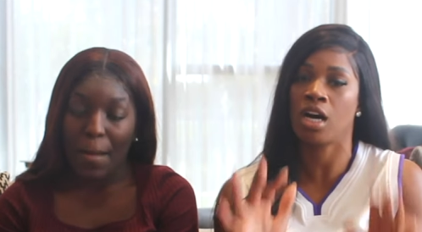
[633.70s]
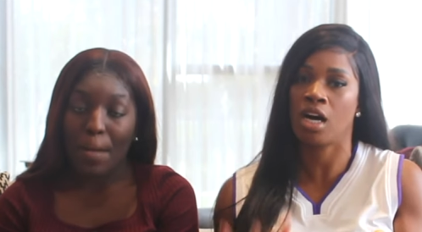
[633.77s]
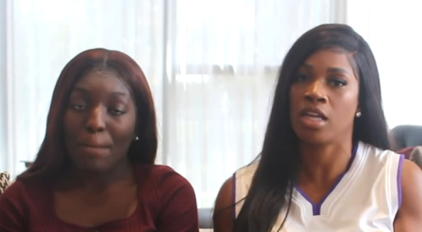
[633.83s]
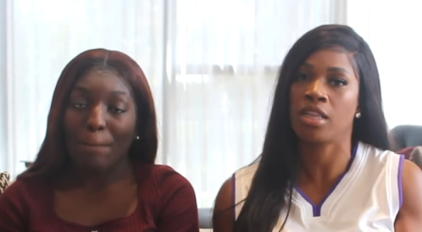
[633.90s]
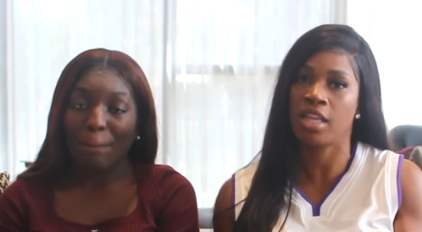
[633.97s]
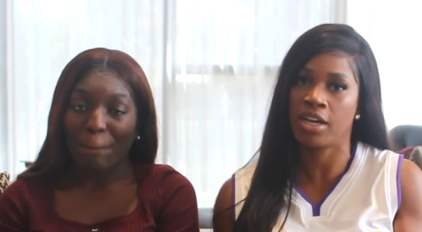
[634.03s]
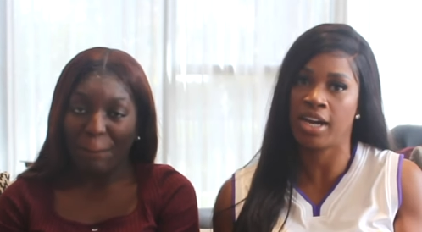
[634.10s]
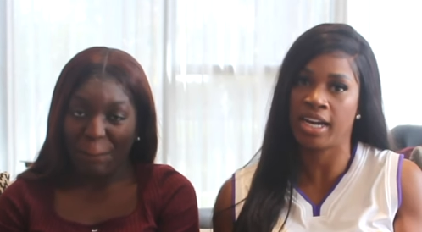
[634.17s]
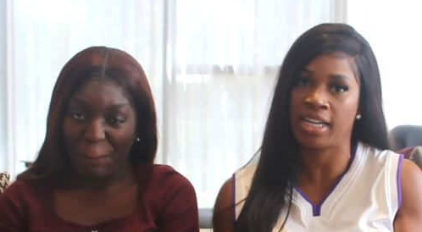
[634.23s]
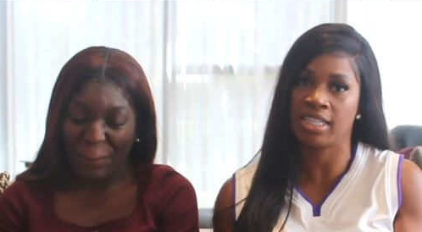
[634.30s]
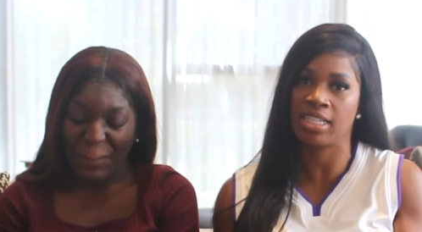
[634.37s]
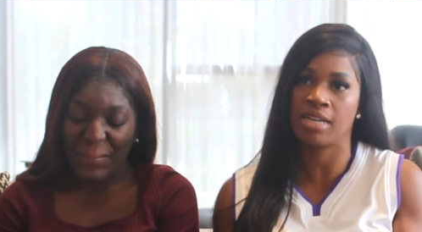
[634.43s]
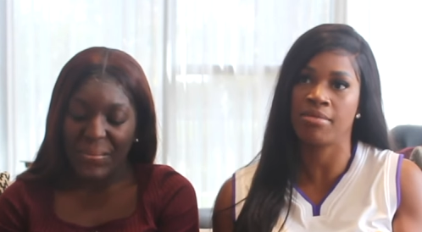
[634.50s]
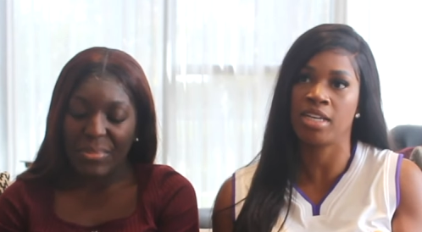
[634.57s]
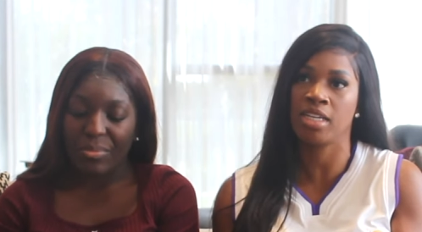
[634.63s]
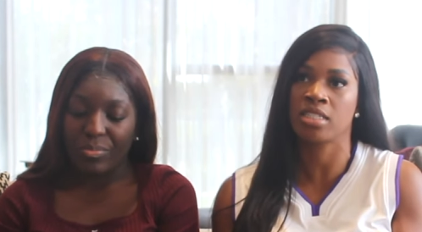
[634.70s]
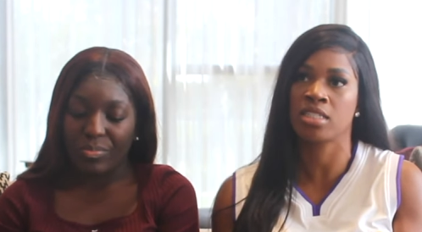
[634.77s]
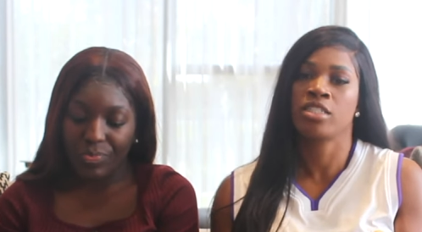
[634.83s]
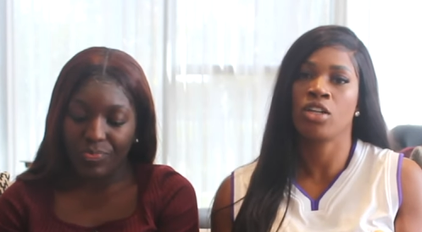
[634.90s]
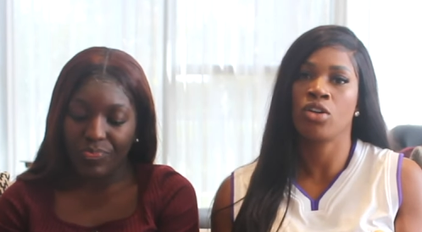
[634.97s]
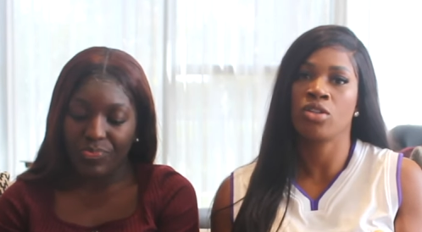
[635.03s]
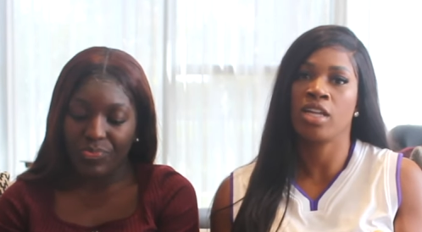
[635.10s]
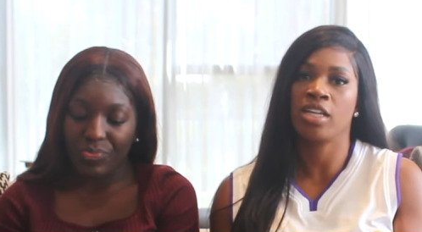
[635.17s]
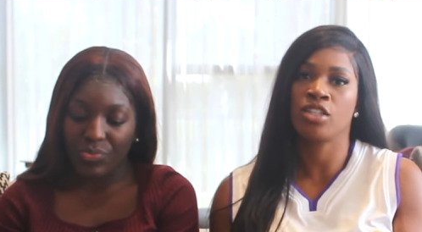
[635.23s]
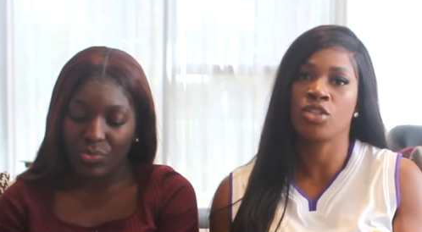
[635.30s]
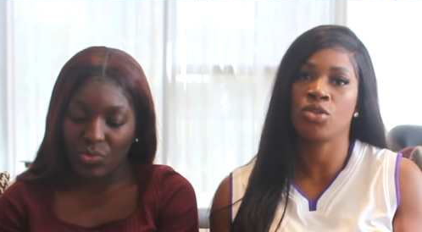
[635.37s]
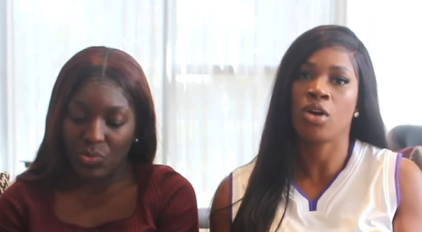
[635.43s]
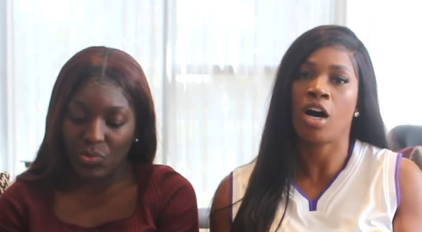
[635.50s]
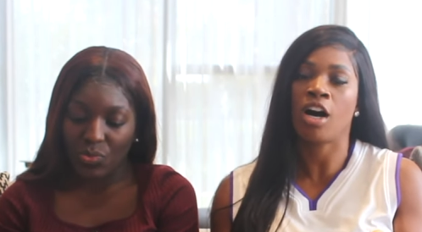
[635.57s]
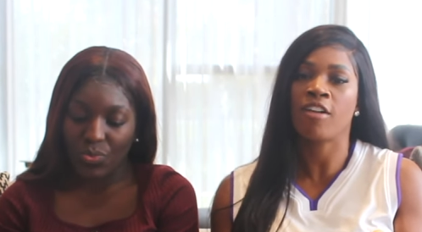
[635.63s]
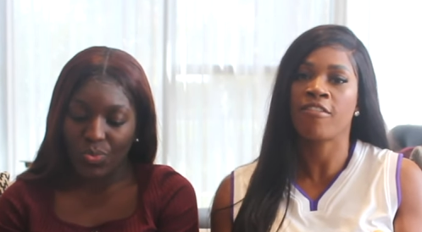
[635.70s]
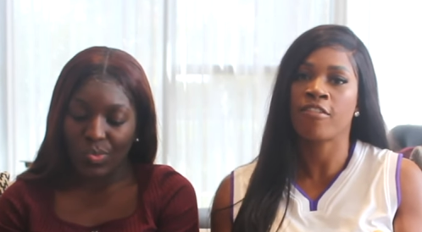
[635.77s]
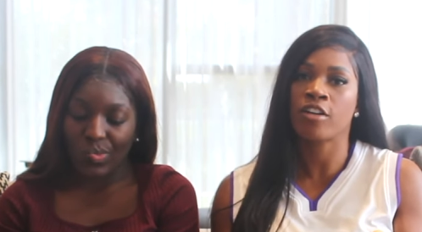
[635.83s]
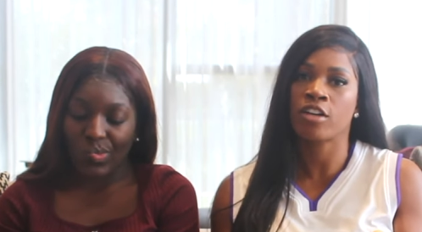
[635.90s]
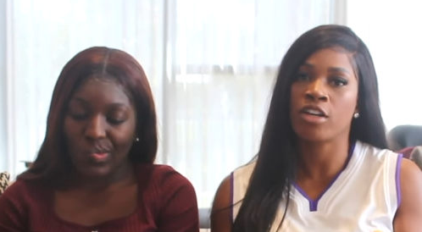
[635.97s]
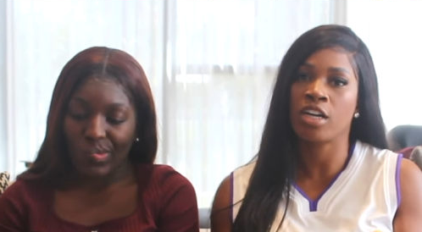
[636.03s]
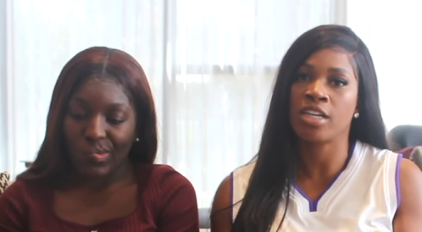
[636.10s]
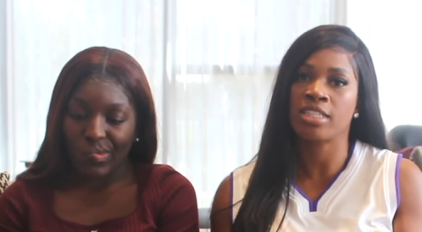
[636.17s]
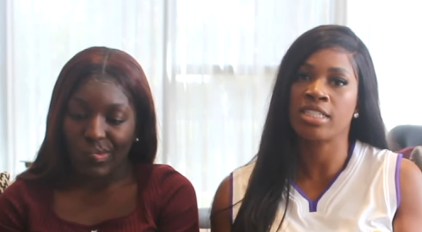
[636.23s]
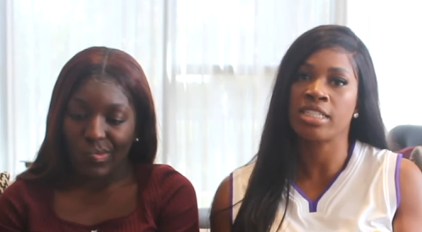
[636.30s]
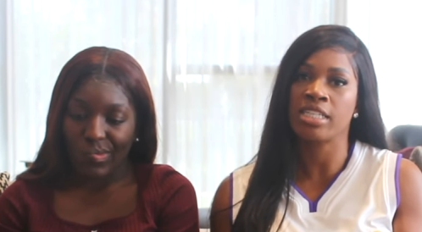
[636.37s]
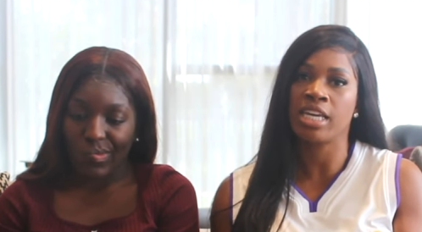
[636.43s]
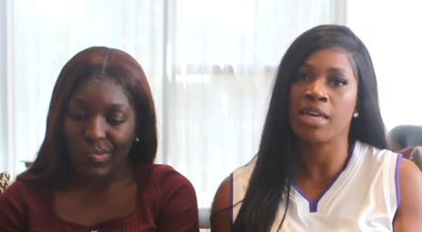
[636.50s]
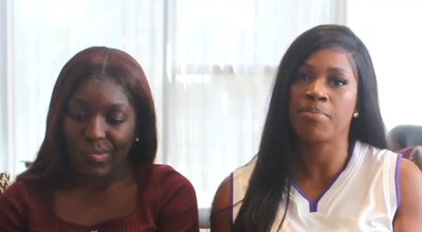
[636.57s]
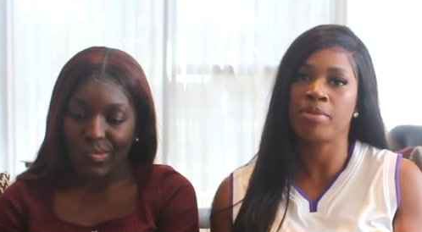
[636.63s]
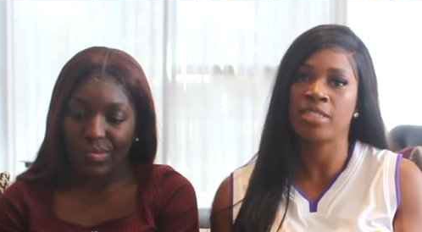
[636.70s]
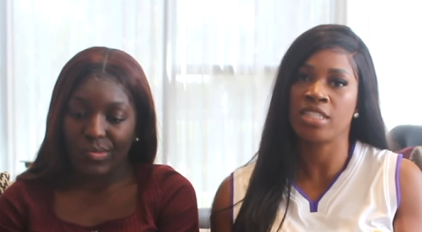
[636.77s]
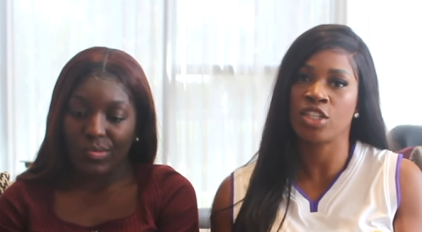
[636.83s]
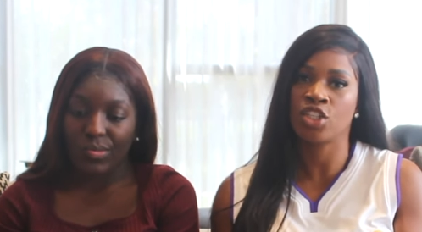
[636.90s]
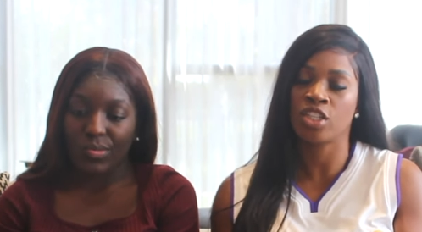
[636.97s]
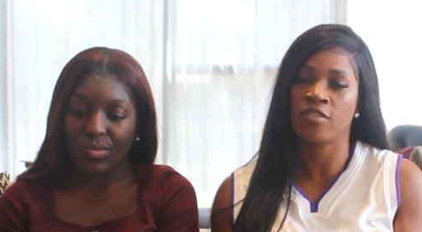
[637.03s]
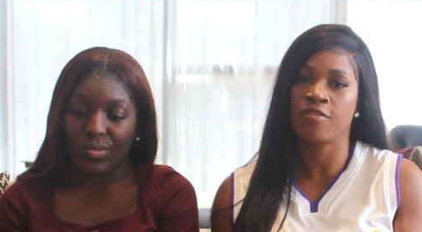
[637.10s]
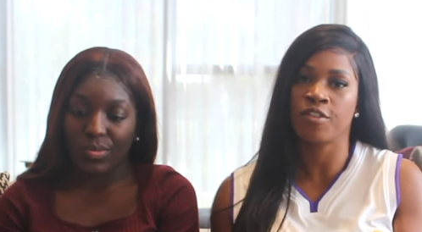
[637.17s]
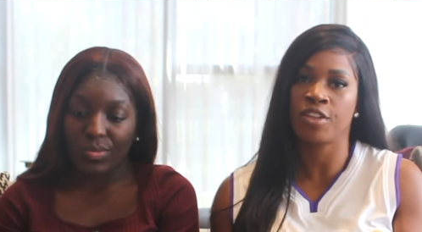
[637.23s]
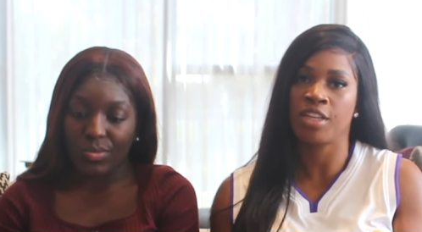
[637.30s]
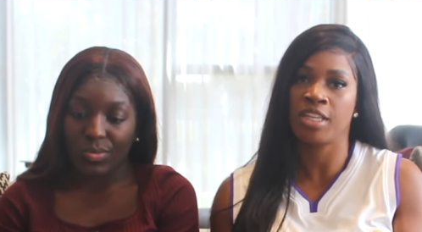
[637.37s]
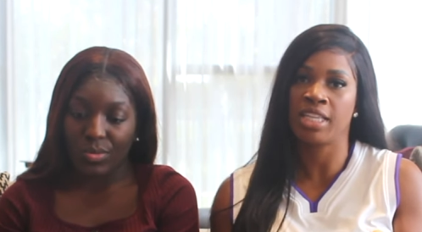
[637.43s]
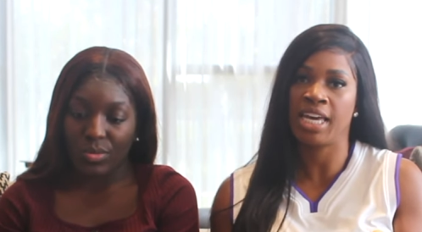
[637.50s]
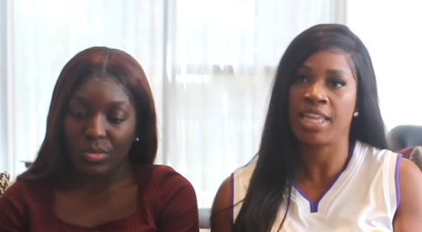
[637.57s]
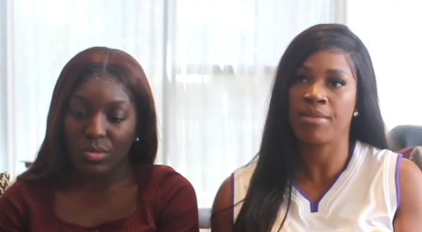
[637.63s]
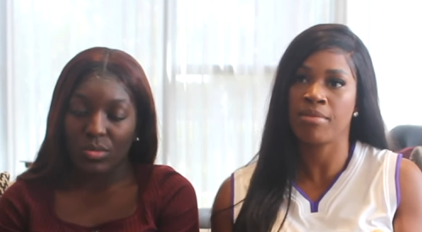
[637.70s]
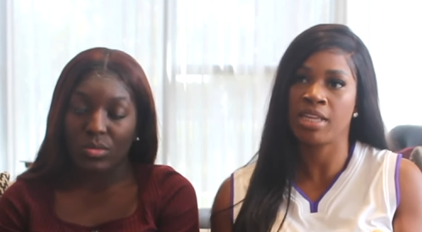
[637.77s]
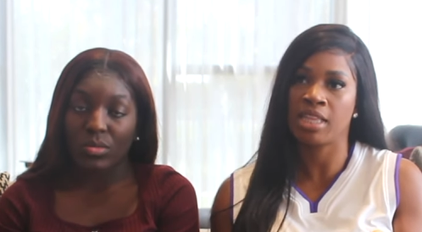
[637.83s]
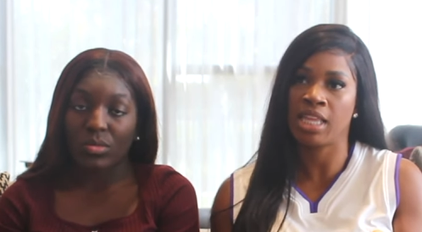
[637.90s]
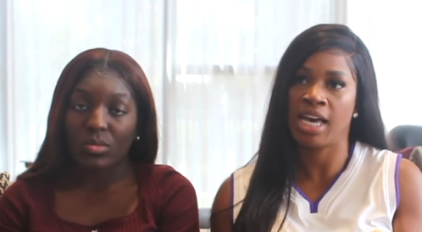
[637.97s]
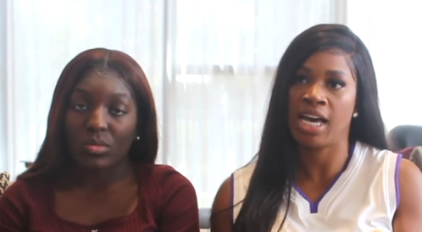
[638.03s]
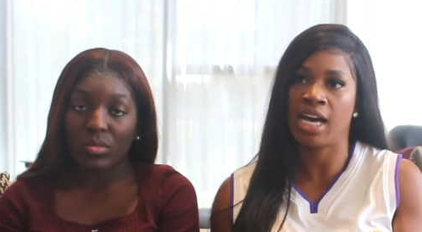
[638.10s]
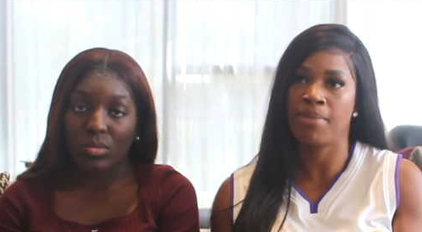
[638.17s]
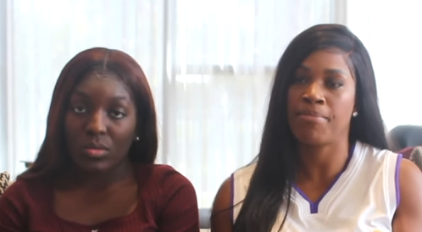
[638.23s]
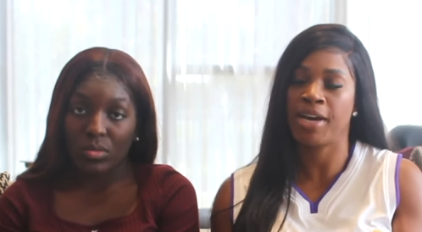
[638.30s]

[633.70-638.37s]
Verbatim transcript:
Speaker 1: on their academics. So they do offer a TA position for the anatomy lab,